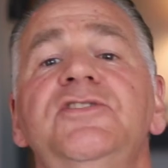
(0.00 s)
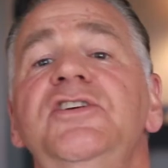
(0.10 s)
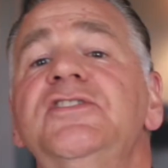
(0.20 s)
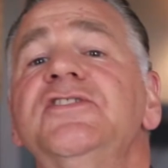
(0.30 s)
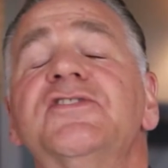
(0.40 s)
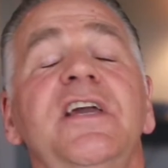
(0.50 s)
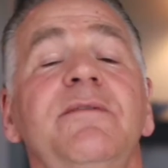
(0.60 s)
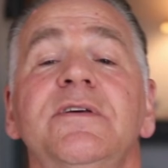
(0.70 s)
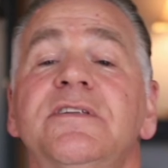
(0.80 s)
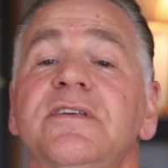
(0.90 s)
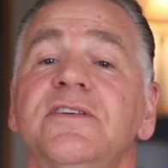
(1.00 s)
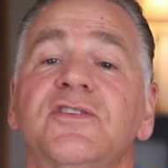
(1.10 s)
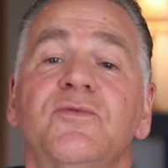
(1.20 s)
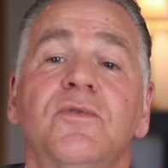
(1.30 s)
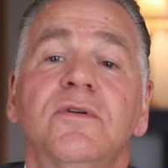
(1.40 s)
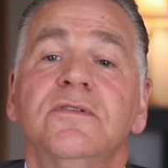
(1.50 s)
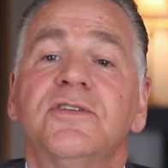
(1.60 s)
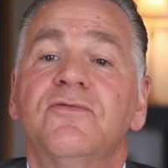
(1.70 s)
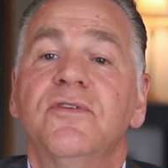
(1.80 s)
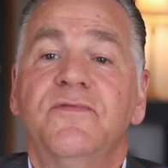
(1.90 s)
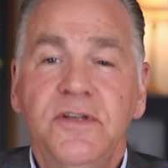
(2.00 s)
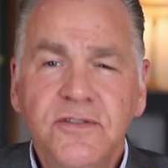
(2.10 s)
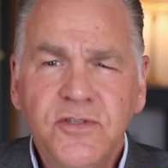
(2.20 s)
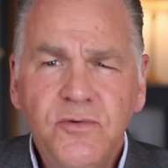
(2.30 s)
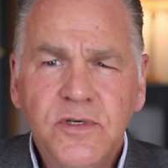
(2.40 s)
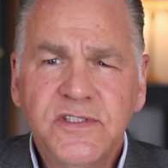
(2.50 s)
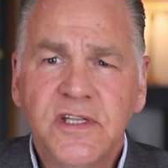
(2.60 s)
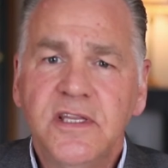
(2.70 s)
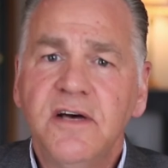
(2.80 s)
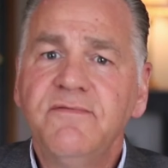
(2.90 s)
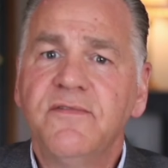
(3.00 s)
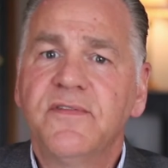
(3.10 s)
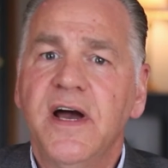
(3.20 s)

Jesus came into this world to reveal to us the love of